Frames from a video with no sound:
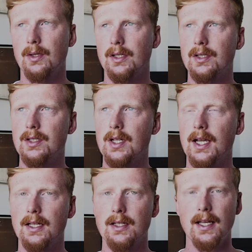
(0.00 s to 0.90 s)
And
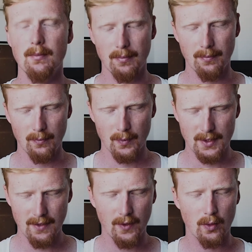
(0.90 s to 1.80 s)
that was
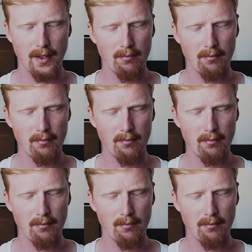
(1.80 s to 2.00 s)
difficult.